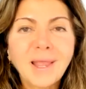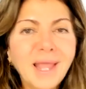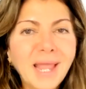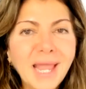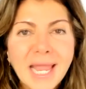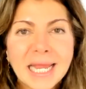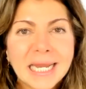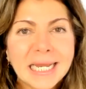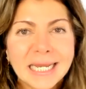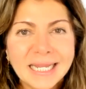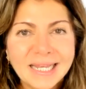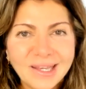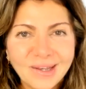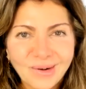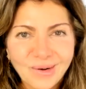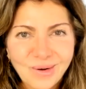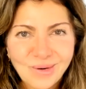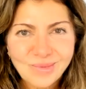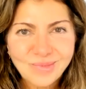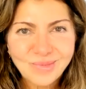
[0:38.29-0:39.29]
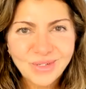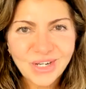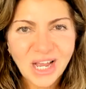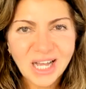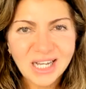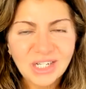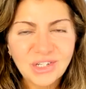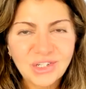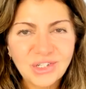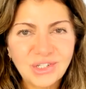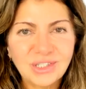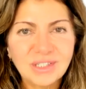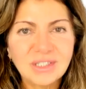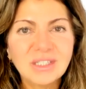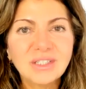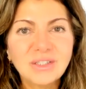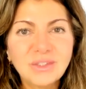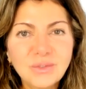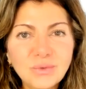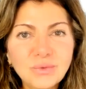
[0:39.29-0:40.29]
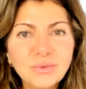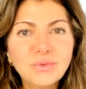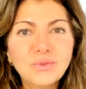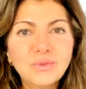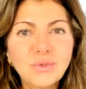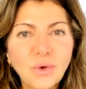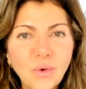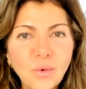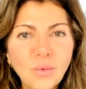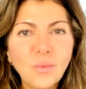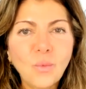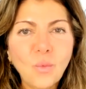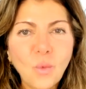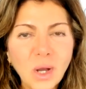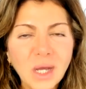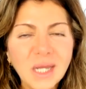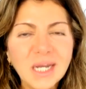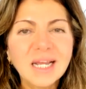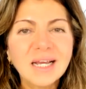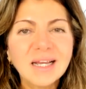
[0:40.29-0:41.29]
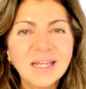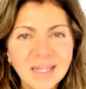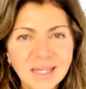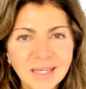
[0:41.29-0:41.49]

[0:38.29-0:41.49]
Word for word: any objection, you don't want to